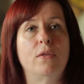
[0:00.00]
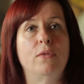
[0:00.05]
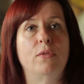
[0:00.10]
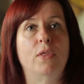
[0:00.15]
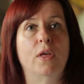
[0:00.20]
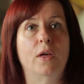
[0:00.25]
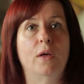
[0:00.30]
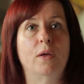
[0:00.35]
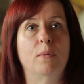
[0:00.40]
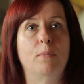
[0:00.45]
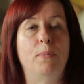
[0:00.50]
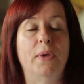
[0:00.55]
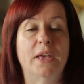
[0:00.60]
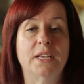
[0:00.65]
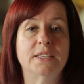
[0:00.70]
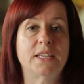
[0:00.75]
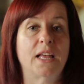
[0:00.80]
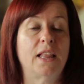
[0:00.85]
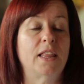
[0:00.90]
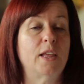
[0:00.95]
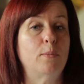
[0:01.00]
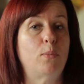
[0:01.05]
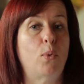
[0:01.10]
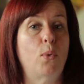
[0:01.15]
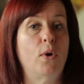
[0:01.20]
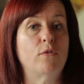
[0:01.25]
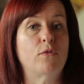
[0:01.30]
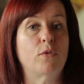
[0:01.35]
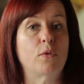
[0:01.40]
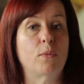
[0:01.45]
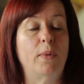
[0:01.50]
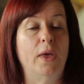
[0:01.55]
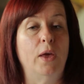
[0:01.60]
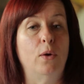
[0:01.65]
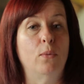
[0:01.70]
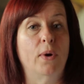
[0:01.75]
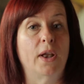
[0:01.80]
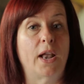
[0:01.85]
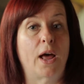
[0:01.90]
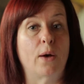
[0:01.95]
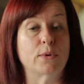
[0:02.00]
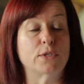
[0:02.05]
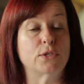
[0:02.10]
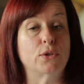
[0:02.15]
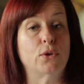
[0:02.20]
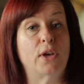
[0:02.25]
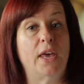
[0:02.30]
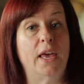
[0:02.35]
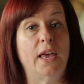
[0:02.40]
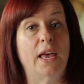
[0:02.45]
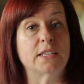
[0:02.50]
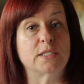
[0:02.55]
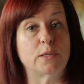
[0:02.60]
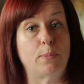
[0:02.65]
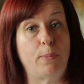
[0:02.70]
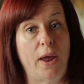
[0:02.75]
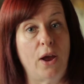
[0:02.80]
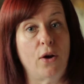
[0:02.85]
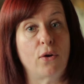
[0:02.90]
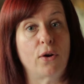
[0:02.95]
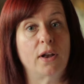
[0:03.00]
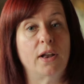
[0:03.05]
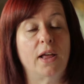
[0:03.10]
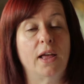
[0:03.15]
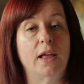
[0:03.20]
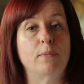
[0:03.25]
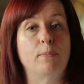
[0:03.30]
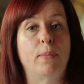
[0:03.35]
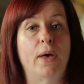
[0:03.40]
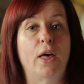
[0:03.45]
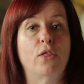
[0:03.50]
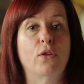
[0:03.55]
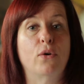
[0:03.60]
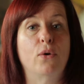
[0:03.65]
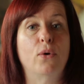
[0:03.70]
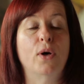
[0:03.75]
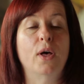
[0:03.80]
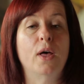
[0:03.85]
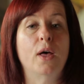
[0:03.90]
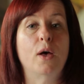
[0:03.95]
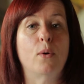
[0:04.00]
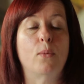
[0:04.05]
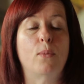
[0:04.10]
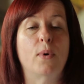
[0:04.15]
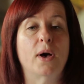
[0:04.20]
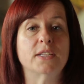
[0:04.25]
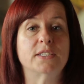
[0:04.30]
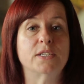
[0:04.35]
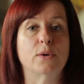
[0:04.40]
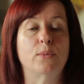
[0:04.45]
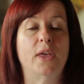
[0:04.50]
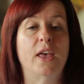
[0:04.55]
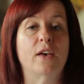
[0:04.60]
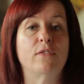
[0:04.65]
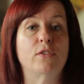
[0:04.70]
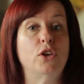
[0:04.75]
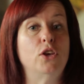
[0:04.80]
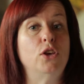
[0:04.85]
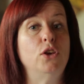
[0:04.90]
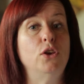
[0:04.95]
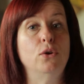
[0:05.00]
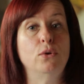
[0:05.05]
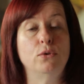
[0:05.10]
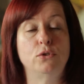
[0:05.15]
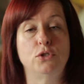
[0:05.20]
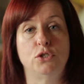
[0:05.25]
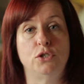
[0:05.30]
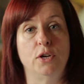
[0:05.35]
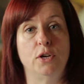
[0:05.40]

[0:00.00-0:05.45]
The big selling point for me when I was looking as a parent at Bethel was that we have a huge